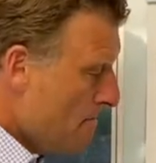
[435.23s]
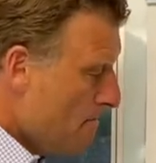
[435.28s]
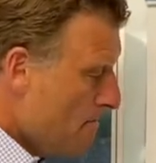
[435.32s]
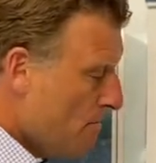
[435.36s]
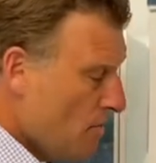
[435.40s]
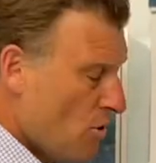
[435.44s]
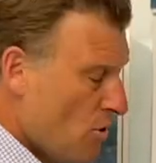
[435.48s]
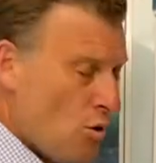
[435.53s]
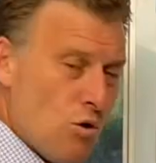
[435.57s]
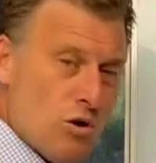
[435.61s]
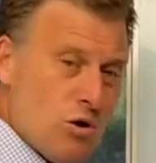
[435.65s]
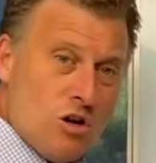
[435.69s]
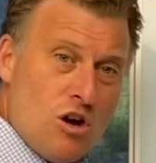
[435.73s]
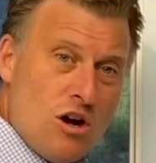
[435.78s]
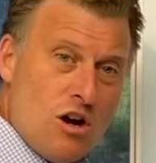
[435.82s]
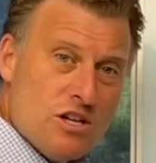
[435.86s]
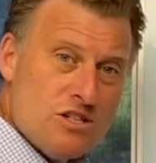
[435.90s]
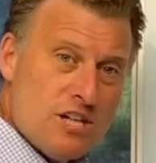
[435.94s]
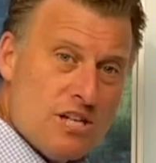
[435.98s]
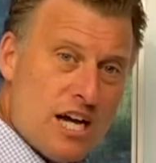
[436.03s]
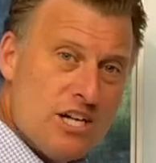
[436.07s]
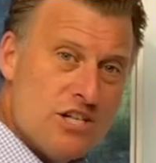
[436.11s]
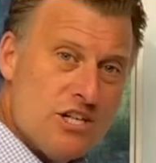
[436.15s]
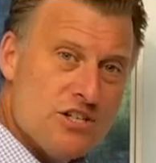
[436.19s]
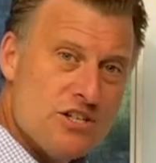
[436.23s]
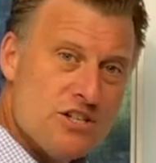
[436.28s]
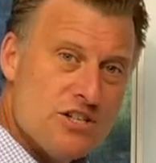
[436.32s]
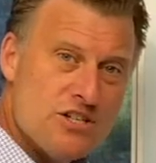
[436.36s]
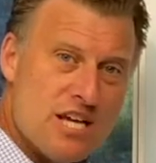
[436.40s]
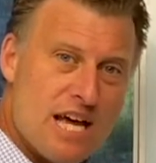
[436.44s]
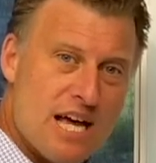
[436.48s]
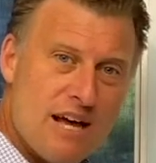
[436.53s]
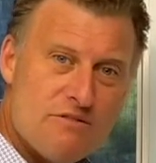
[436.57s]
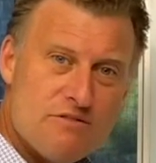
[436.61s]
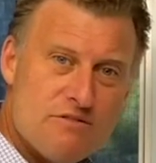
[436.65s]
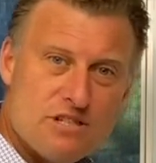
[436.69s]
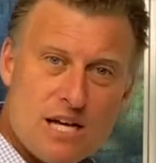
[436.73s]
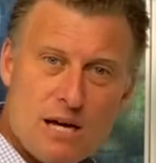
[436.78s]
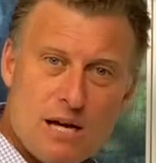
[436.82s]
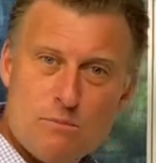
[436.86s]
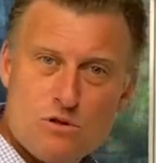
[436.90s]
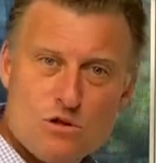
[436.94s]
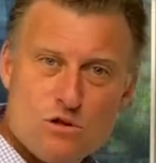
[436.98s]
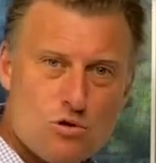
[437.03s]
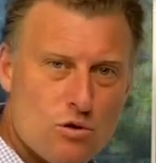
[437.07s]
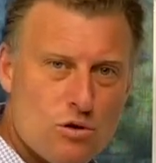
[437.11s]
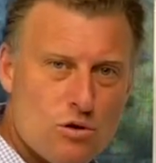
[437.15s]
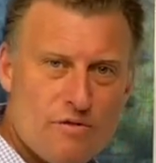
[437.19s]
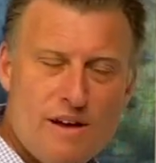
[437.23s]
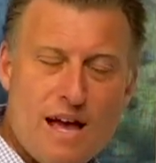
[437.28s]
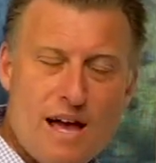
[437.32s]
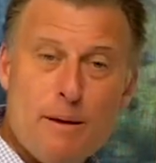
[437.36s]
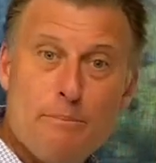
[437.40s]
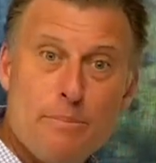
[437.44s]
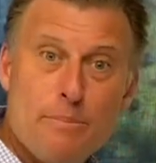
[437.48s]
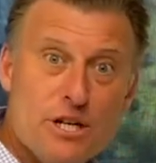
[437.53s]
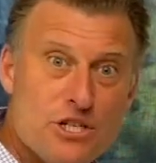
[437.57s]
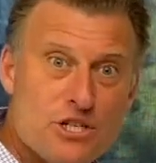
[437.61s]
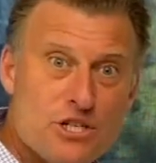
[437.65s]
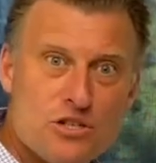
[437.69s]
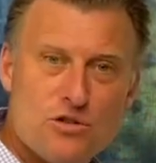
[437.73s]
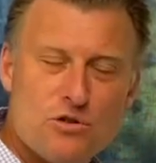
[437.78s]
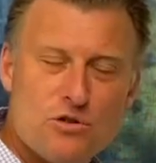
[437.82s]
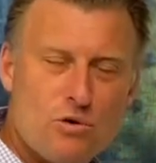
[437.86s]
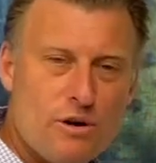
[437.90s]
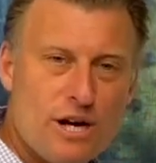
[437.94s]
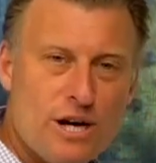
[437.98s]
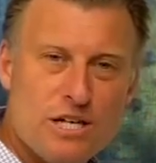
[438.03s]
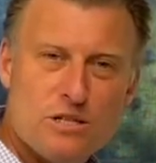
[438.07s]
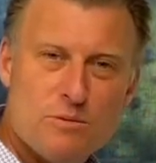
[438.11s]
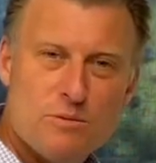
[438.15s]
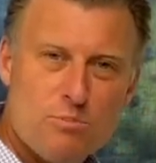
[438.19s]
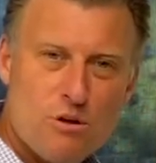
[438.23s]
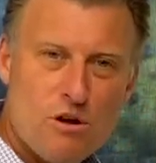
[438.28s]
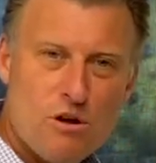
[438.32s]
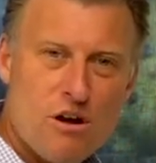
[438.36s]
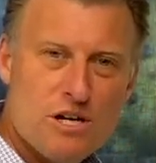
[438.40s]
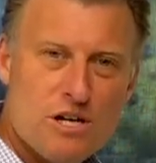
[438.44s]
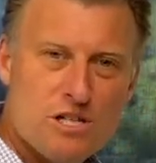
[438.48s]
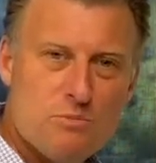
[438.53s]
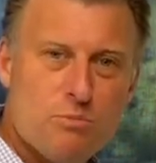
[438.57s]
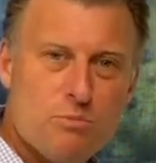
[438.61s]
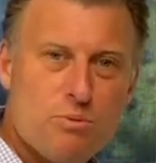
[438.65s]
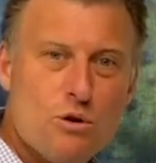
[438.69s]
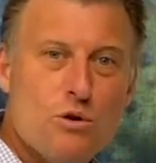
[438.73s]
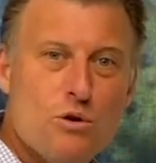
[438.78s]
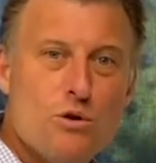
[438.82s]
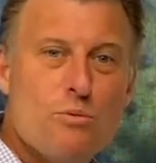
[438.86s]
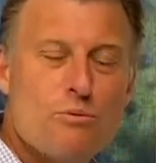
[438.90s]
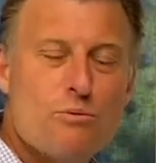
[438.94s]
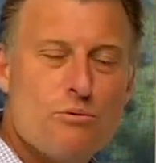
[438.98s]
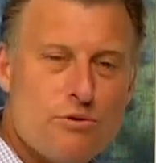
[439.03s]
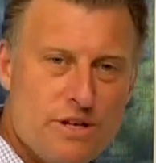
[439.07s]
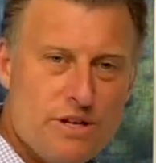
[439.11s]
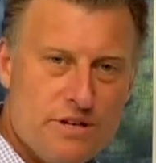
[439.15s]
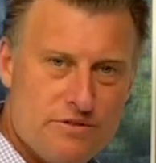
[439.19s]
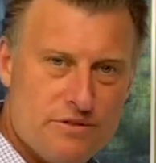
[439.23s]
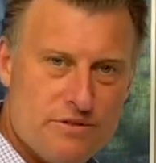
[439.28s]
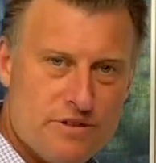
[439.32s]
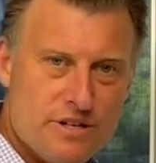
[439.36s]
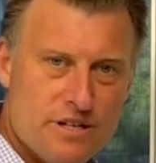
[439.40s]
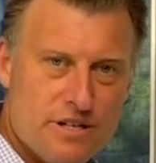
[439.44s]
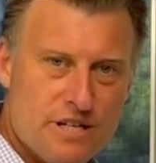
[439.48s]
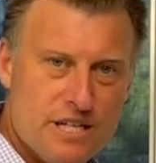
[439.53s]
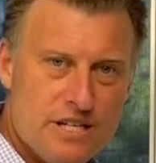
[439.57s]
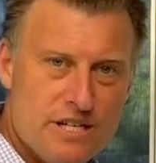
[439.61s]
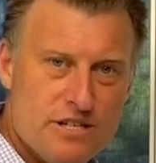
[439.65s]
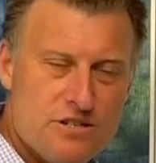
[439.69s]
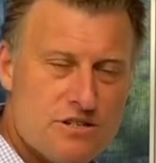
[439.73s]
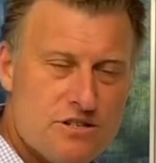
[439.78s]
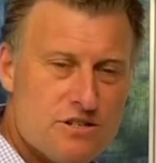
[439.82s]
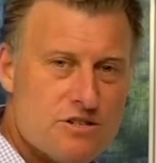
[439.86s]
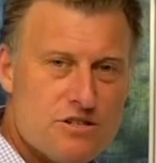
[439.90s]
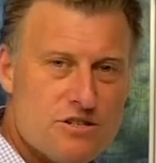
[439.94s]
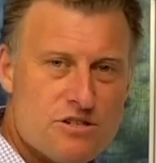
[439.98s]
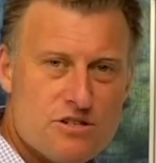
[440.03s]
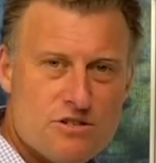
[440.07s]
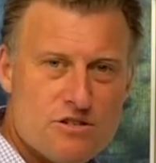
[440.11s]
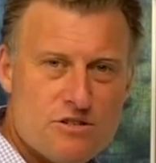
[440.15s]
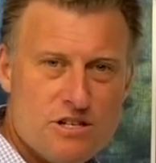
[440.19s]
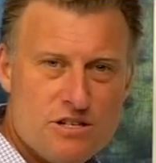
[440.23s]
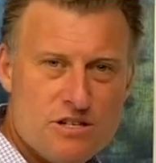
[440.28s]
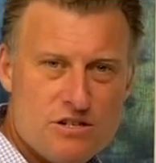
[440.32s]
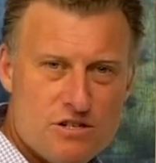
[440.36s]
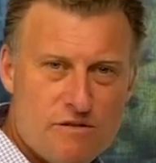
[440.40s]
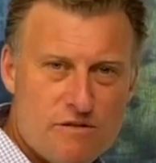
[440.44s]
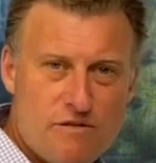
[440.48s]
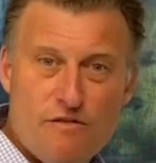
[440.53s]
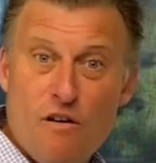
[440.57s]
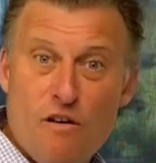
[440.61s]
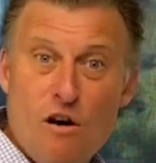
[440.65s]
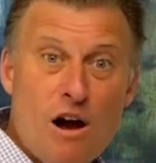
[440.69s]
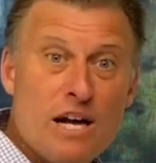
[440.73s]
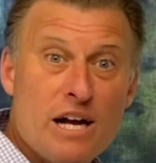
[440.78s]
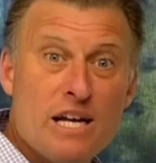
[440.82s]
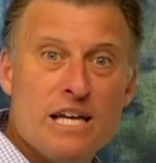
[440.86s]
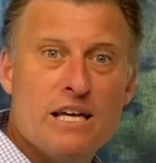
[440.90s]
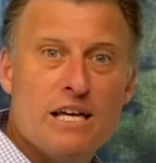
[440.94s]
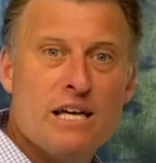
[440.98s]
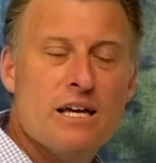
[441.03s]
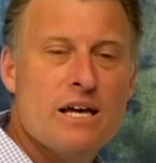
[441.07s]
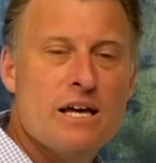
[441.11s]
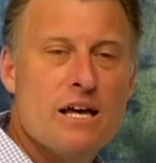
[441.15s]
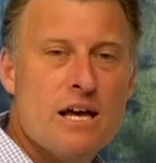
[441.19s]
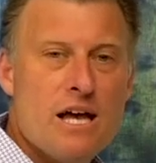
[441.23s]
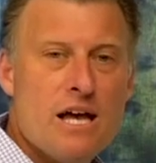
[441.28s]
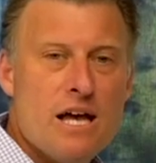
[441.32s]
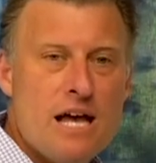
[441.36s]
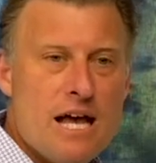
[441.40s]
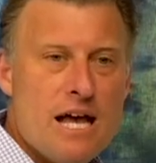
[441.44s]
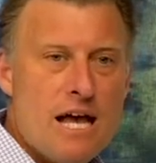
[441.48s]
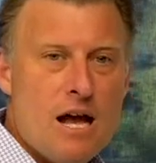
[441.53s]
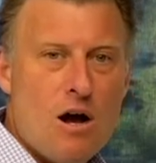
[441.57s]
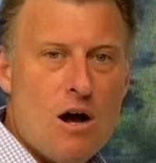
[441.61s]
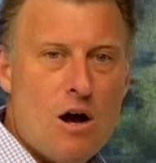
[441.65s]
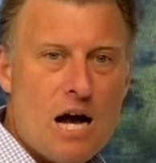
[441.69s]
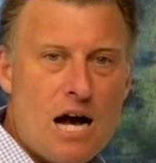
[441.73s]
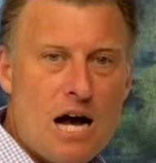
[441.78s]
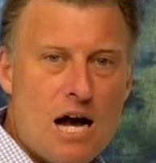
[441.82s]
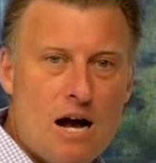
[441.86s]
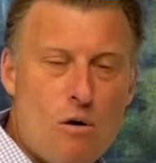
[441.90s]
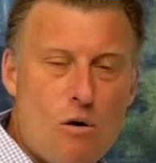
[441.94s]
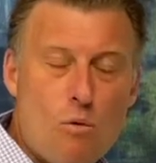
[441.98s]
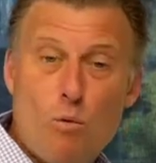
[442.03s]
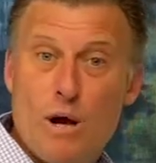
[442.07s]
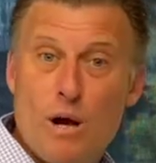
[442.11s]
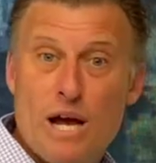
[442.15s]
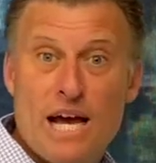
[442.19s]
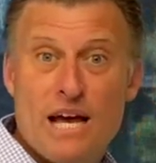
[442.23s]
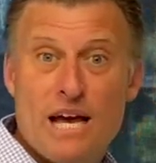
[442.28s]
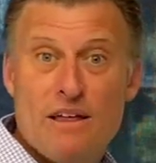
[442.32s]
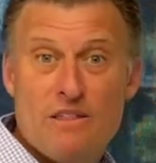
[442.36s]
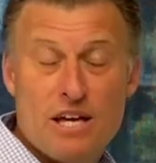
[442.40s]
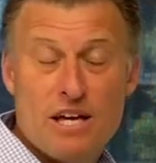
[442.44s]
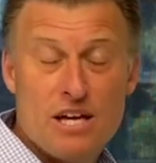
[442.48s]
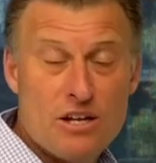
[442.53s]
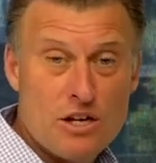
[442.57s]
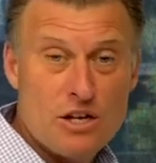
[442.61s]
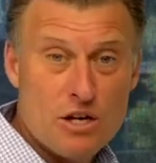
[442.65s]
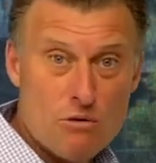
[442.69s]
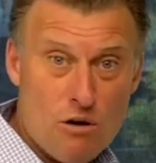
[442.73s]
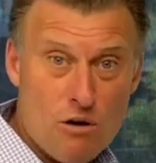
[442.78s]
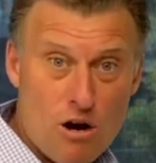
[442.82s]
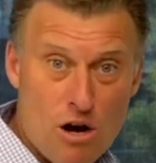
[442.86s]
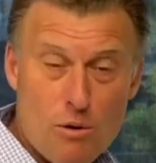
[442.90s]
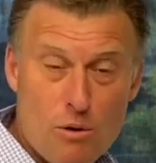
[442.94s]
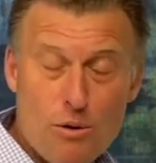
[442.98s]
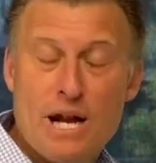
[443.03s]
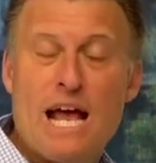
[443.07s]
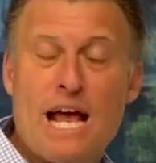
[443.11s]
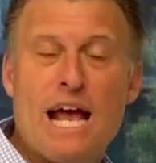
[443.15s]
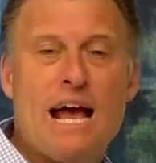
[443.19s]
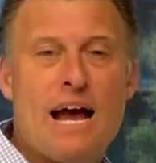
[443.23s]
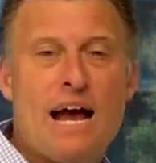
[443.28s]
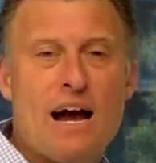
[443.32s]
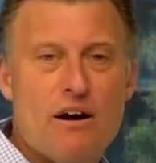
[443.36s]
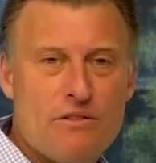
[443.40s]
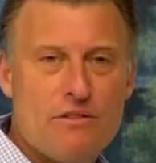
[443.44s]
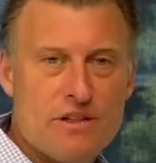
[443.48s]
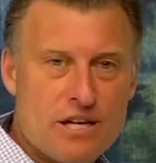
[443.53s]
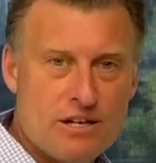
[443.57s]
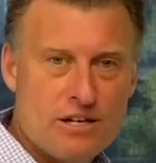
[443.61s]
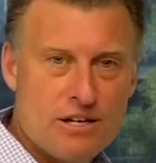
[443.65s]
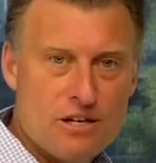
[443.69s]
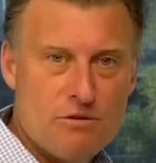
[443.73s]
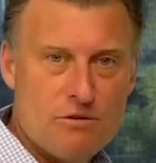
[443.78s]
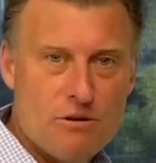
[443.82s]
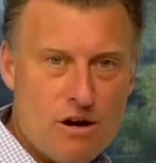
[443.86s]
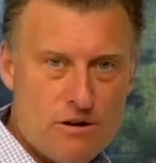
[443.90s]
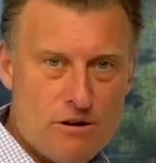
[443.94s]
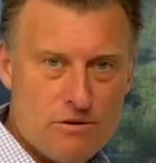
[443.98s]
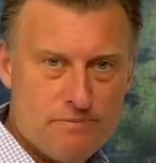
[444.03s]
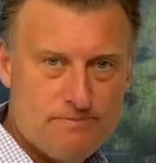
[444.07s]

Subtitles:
organisations have some sort of ambition or enterprise blueprint that is defining where they're going to grow and how they're going to grow,